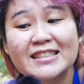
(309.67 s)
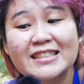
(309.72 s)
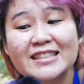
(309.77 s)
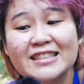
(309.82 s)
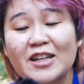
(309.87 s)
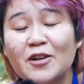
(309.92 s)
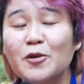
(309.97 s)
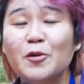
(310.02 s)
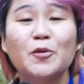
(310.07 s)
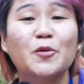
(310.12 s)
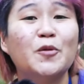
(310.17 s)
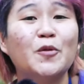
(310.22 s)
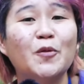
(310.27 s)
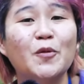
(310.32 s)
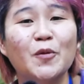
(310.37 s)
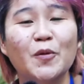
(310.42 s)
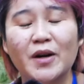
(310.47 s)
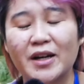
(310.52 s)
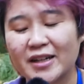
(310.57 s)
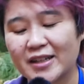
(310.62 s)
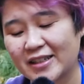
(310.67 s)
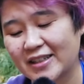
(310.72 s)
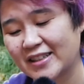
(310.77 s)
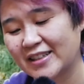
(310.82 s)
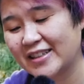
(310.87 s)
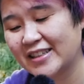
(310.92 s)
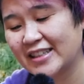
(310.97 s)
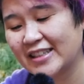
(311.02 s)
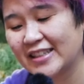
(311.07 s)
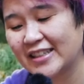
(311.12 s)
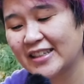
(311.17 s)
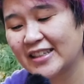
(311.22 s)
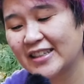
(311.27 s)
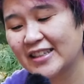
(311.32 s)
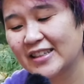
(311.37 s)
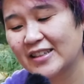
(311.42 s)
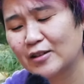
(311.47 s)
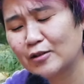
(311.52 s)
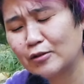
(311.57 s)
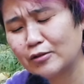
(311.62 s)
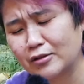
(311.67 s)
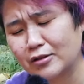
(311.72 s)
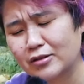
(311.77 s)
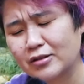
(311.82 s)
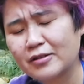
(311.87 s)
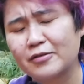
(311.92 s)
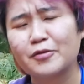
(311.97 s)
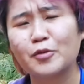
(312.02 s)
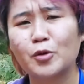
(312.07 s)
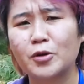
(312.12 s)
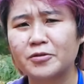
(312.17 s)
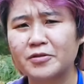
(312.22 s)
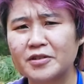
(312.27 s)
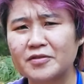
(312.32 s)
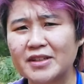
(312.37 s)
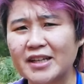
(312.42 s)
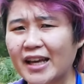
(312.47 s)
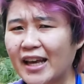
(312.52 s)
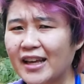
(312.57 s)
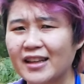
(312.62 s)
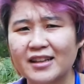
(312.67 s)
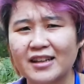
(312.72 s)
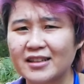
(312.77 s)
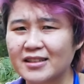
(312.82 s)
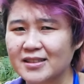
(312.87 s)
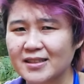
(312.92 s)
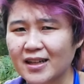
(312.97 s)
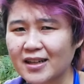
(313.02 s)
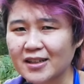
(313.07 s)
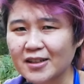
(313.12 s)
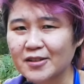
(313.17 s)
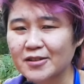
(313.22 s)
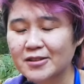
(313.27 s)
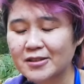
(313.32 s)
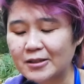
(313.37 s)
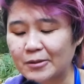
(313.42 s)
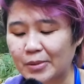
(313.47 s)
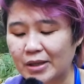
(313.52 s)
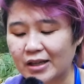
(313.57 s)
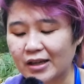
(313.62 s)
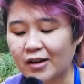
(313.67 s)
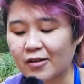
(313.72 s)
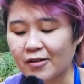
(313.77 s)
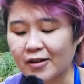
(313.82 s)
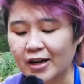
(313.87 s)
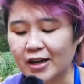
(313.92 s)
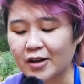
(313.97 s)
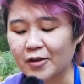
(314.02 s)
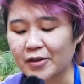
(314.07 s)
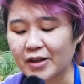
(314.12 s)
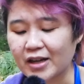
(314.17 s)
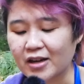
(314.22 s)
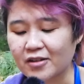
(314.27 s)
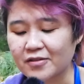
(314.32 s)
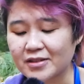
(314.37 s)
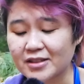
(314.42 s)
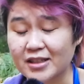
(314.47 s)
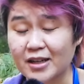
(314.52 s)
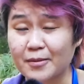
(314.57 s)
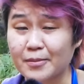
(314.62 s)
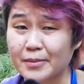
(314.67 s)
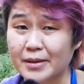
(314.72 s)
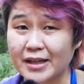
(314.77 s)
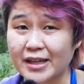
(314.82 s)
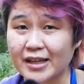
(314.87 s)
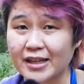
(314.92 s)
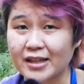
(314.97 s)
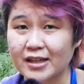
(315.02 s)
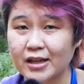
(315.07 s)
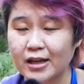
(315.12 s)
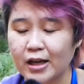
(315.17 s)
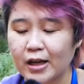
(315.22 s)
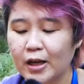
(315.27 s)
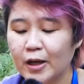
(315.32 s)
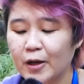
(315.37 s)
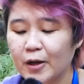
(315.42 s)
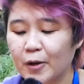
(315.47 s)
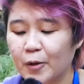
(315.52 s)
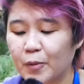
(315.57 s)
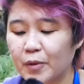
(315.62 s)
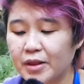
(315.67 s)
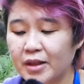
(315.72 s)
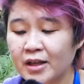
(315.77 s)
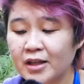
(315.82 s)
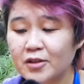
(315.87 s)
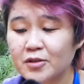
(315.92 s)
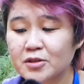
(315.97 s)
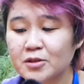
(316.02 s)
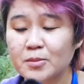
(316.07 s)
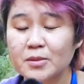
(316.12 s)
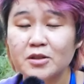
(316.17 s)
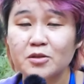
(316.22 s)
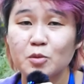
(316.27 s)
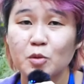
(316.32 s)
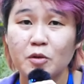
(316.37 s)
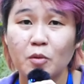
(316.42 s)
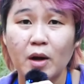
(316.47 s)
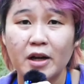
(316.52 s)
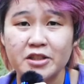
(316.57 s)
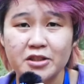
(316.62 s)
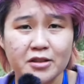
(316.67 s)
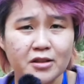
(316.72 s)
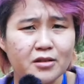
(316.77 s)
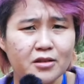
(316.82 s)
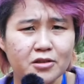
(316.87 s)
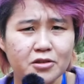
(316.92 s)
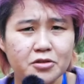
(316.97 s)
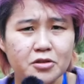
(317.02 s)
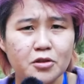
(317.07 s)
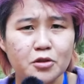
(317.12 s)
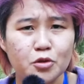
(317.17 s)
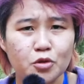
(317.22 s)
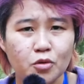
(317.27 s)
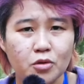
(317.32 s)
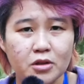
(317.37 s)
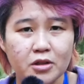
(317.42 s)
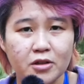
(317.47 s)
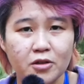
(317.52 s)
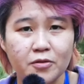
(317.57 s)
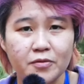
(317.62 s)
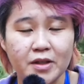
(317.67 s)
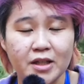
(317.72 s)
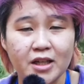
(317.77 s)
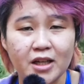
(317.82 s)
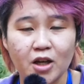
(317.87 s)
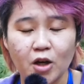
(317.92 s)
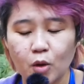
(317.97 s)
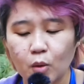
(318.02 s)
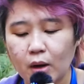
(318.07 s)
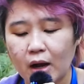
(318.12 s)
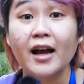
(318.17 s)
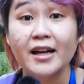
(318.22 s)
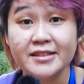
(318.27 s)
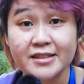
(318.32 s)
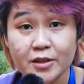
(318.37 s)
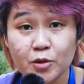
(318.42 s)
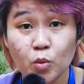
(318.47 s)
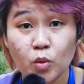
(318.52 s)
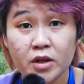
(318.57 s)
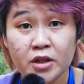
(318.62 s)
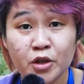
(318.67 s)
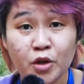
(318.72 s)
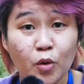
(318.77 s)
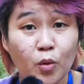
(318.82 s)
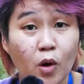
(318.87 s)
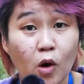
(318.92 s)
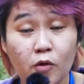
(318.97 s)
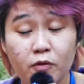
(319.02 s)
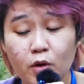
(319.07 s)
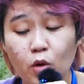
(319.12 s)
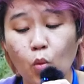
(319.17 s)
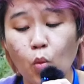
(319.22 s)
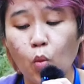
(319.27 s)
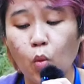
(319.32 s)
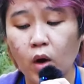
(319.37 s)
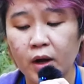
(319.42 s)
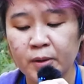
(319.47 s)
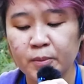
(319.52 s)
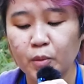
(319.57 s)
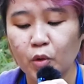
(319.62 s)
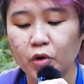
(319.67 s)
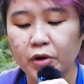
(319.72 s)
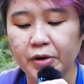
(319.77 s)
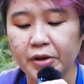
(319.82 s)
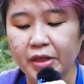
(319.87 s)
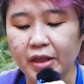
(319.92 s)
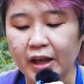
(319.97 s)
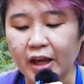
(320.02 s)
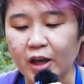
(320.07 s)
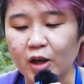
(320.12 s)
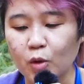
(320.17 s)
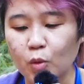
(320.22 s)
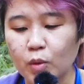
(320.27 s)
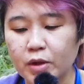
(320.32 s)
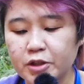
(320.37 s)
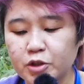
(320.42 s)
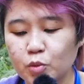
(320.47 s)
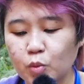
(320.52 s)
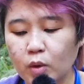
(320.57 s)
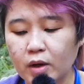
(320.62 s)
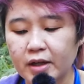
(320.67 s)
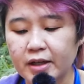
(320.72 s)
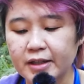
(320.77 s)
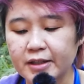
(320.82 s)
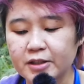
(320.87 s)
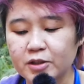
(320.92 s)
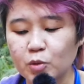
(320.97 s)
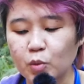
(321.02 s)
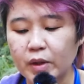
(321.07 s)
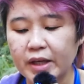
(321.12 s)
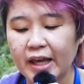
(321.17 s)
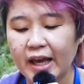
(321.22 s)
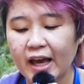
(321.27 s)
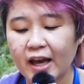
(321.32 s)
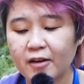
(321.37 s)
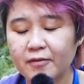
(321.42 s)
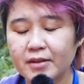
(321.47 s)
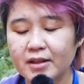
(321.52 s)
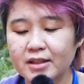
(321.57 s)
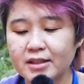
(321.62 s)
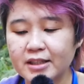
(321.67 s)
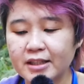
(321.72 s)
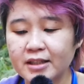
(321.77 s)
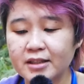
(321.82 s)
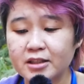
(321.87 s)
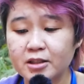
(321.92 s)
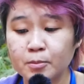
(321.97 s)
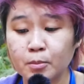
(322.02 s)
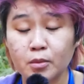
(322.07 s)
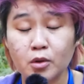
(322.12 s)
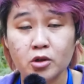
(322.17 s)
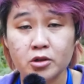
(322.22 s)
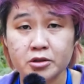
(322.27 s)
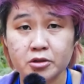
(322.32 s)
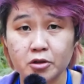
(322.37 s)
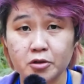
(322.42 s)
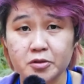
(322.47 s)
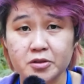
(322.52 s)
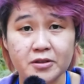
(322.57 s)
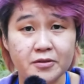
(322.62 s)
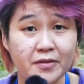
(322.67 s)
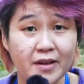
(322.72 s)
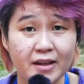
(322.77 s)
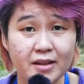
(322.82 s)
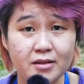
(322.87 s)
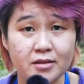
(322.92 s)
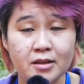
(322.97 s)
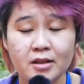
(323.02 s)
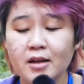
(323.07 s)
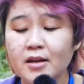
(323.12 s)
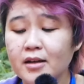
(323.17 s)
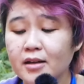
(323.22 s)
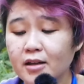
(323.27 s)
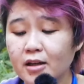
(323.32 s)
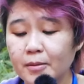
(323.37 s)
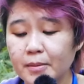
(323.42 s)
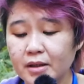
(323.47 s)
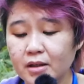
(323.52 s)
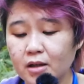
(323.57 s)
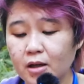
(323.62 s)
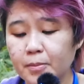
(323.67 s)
No. Oh, four fifty-eight. That is not a good C P. I already know that off the top of my head. Well, thank you so much for watching this short little video. I did want to go over one more thing, which was we have the Dia de Muertos event coming